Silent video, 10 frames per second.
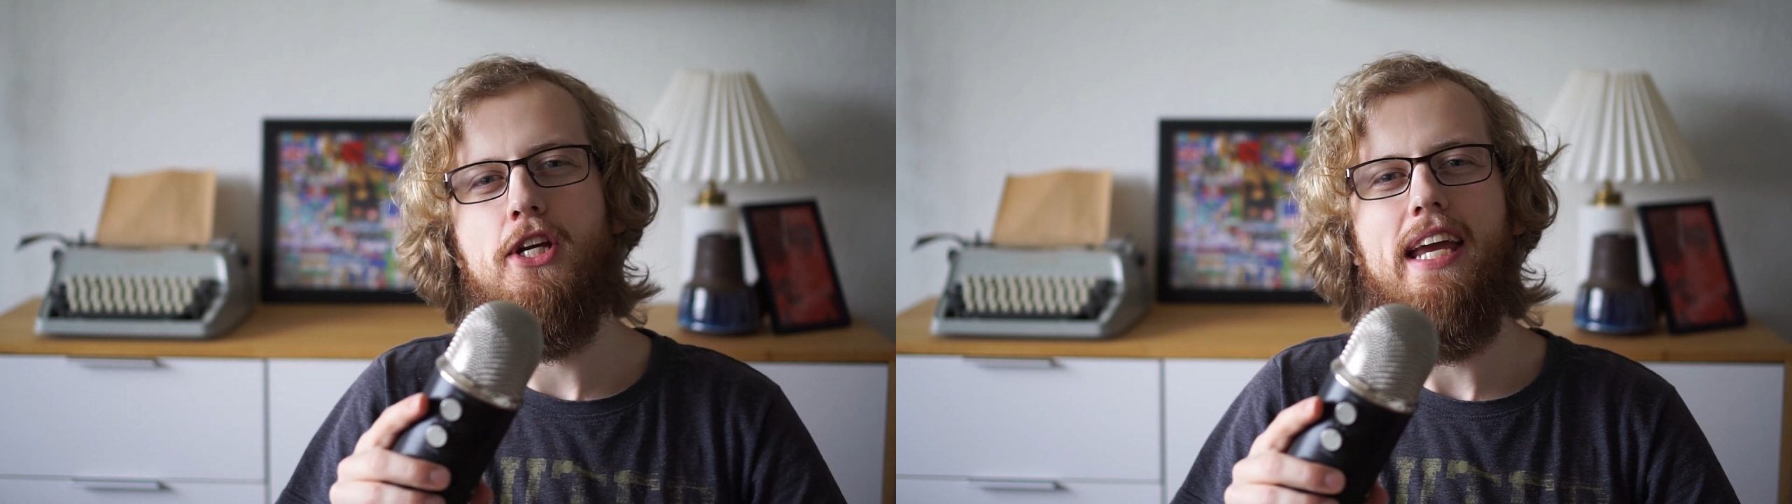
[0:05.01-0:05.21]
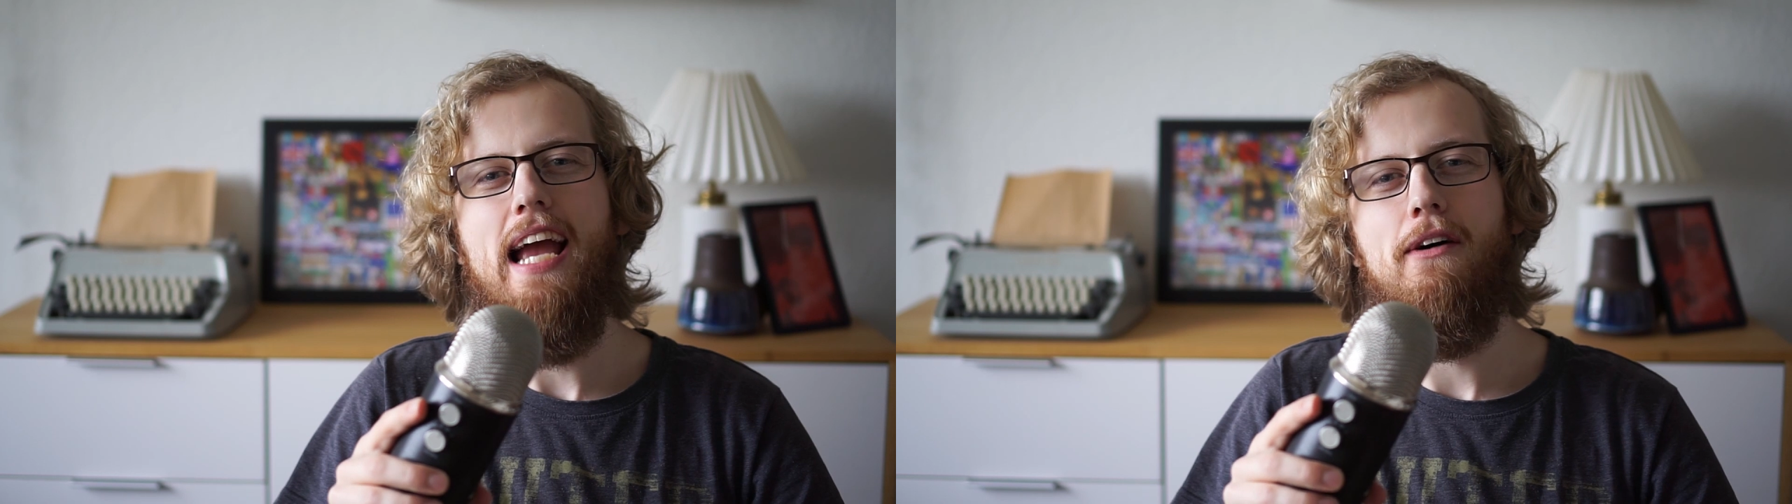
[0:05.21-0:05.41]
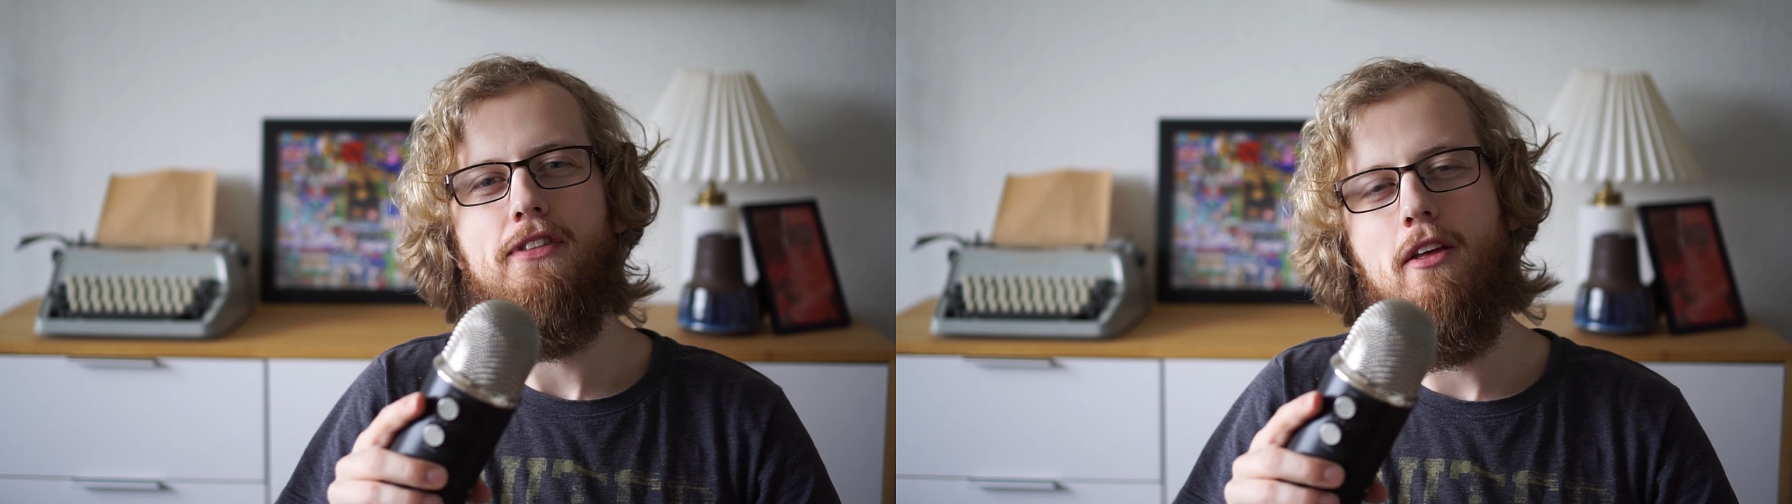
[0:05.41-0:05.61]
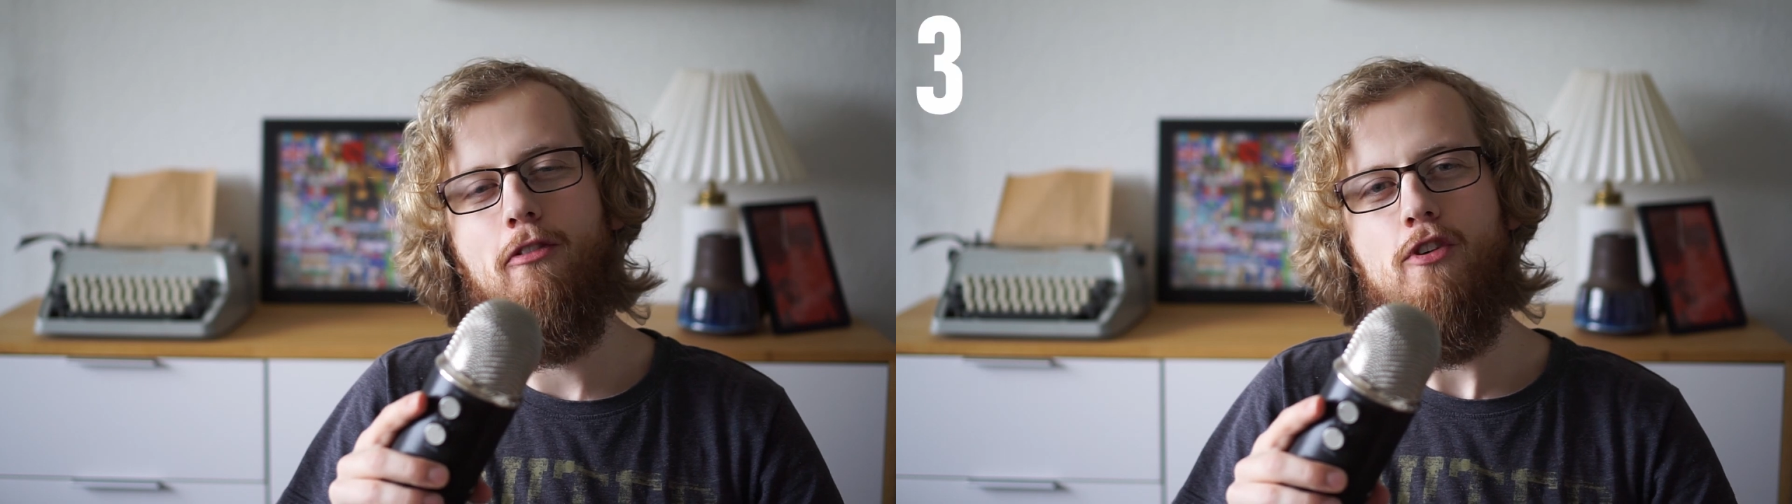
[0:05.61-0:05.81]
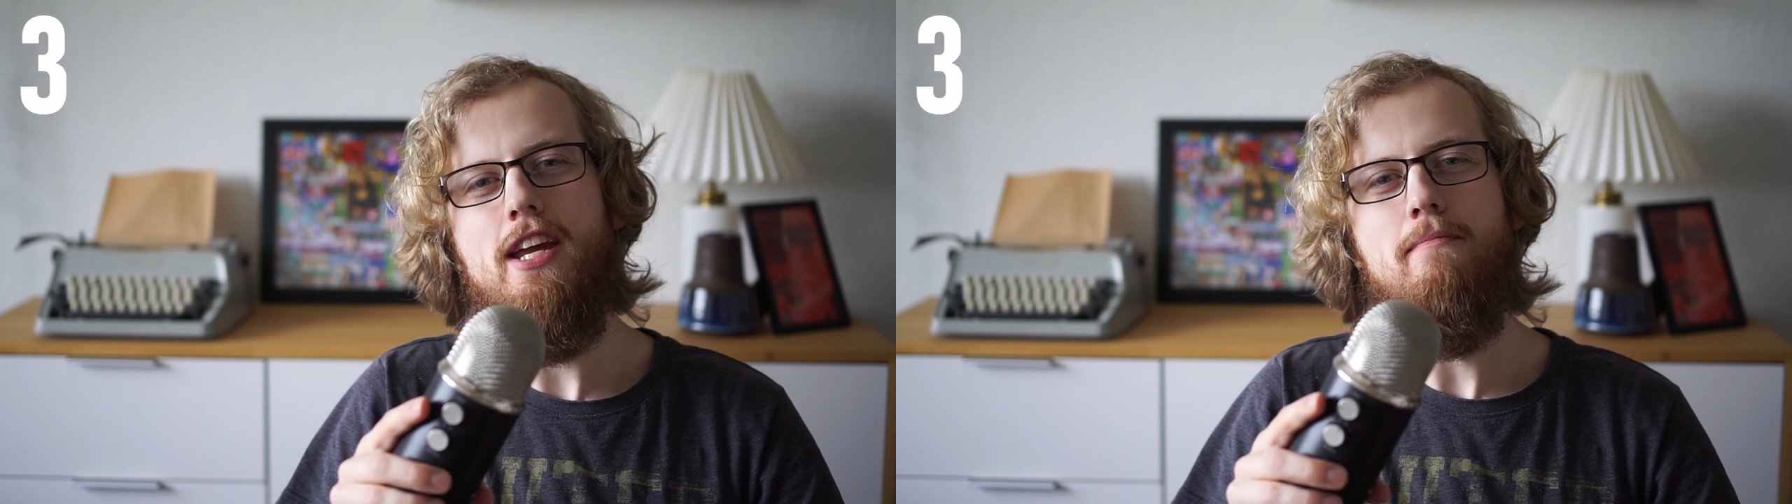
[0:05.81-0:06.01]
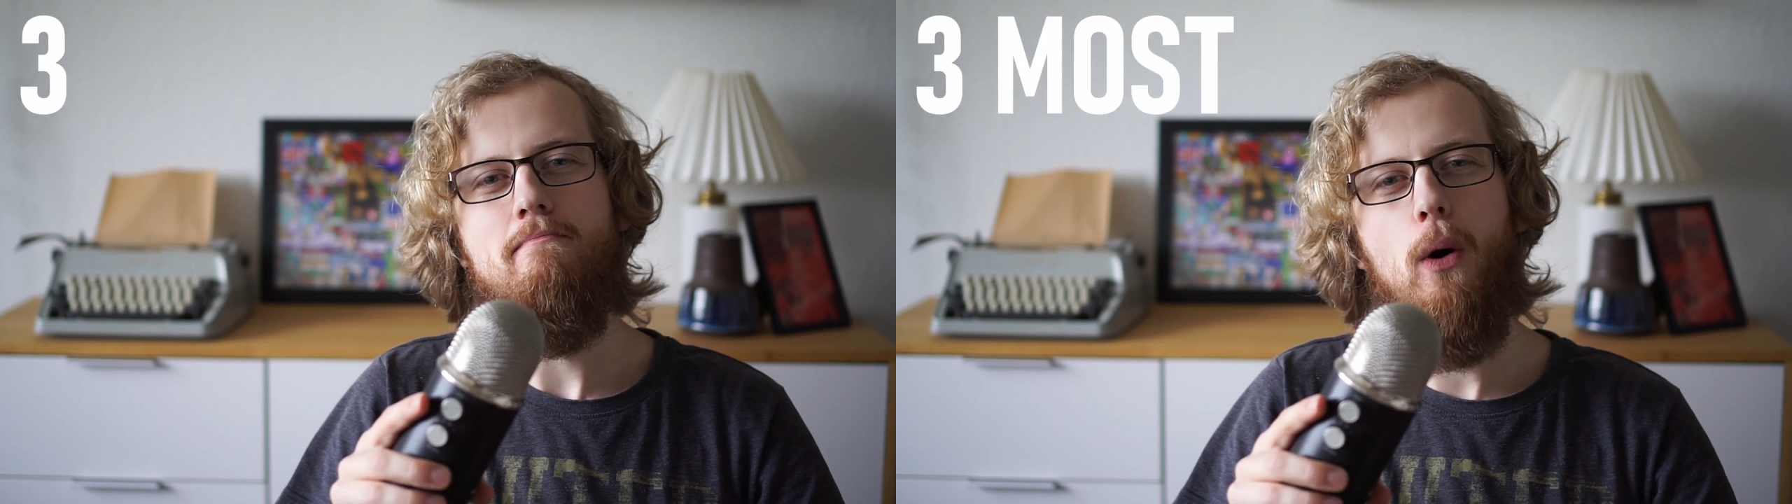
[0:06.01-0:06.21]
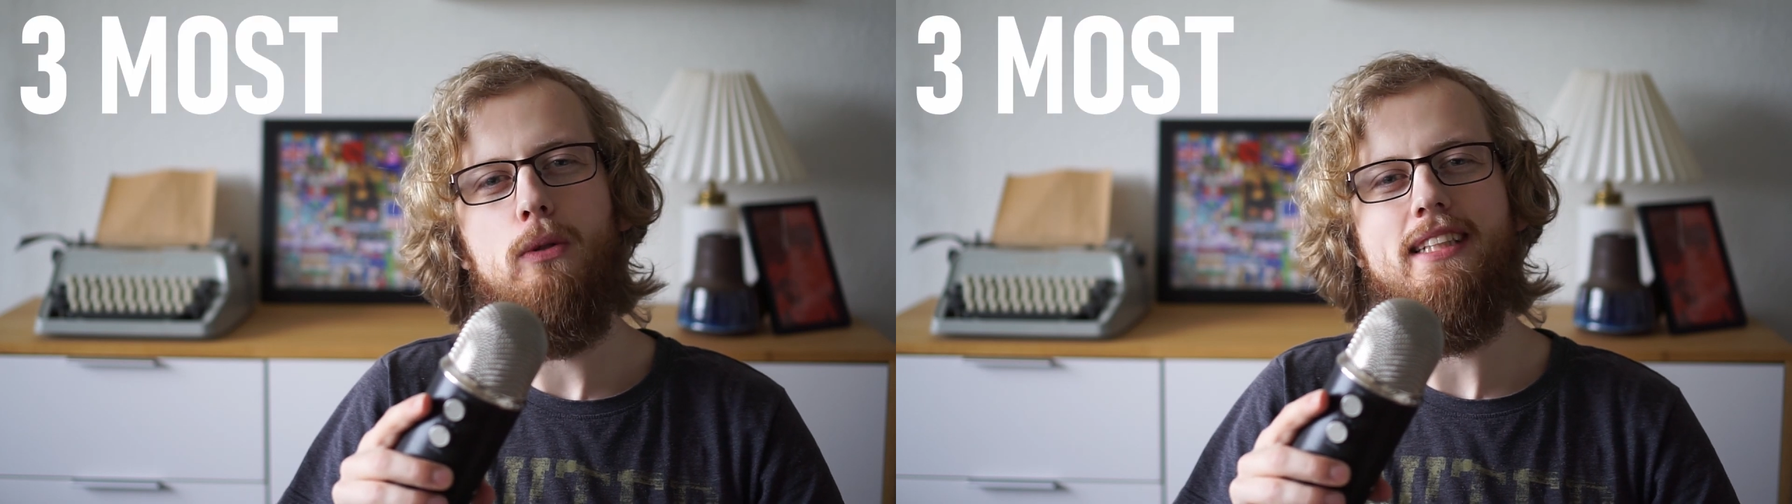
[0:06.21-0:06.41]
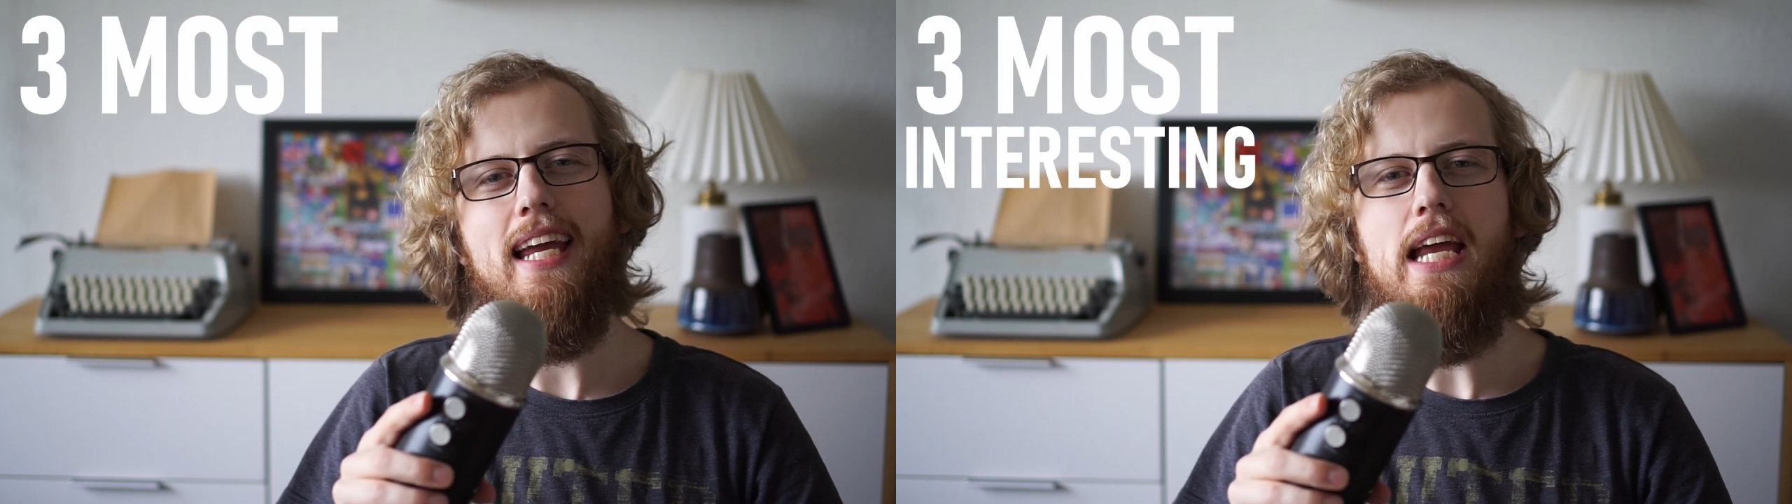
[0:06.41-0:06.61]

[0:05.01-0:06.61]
checking out the three most